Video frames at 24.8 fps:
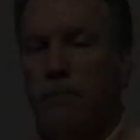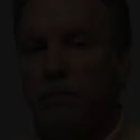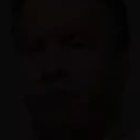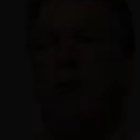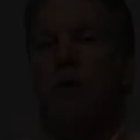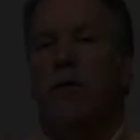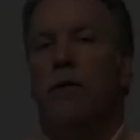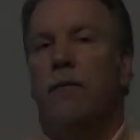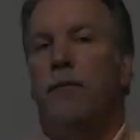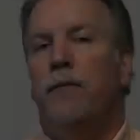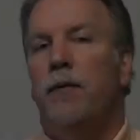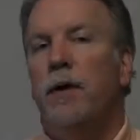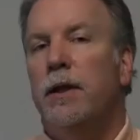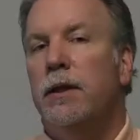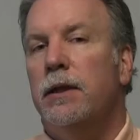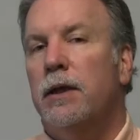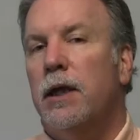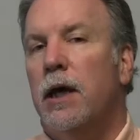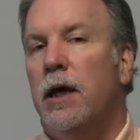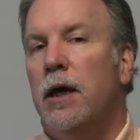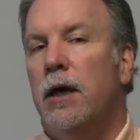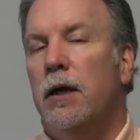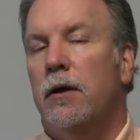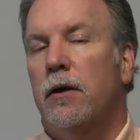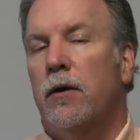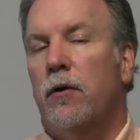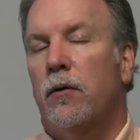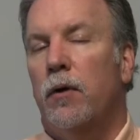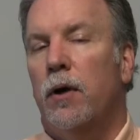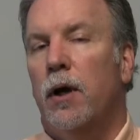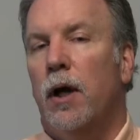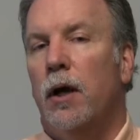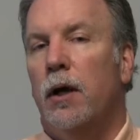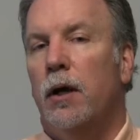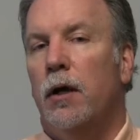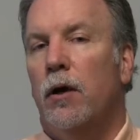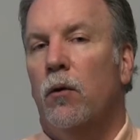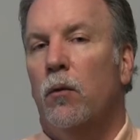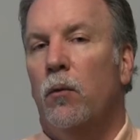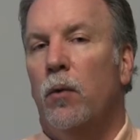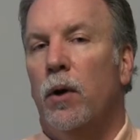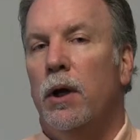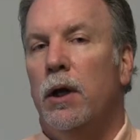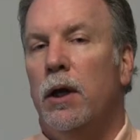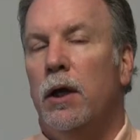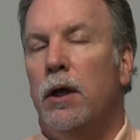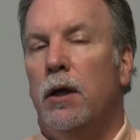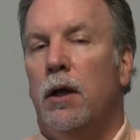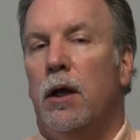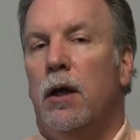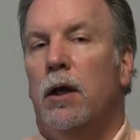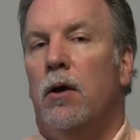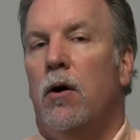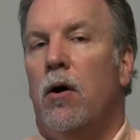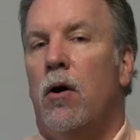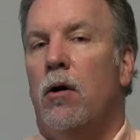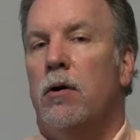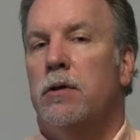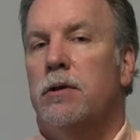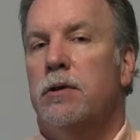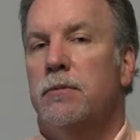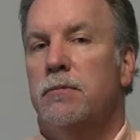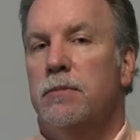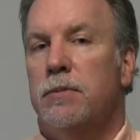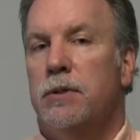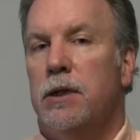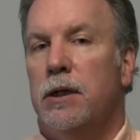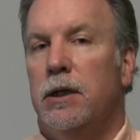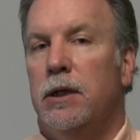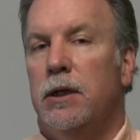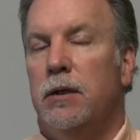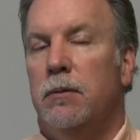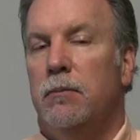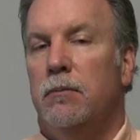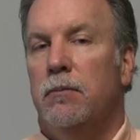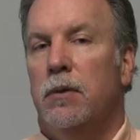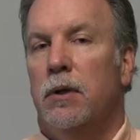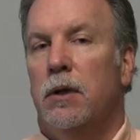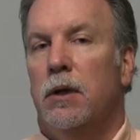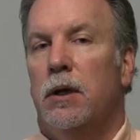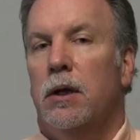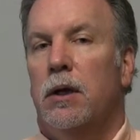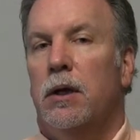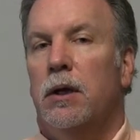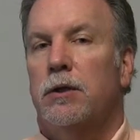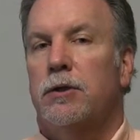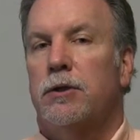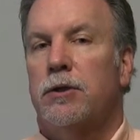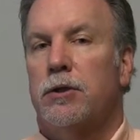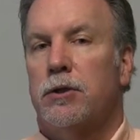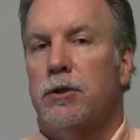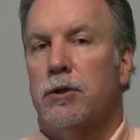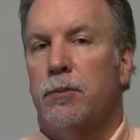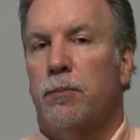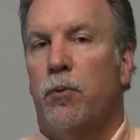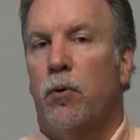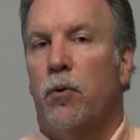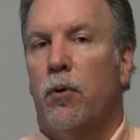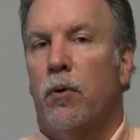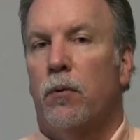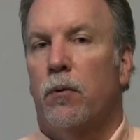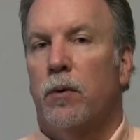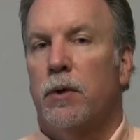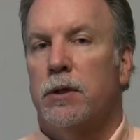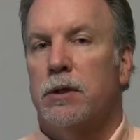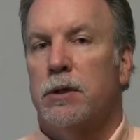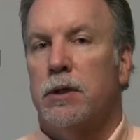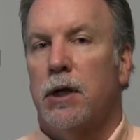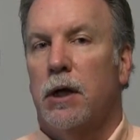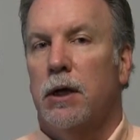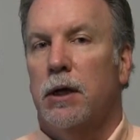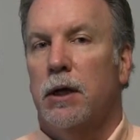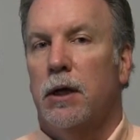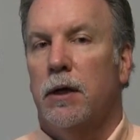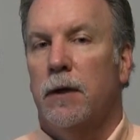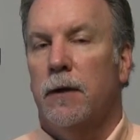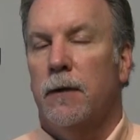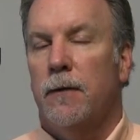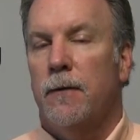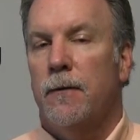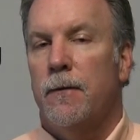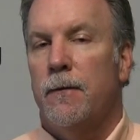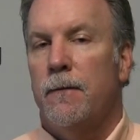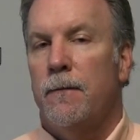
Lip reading: So the fifth key to creating a winning and awesome team is to support risk-taking.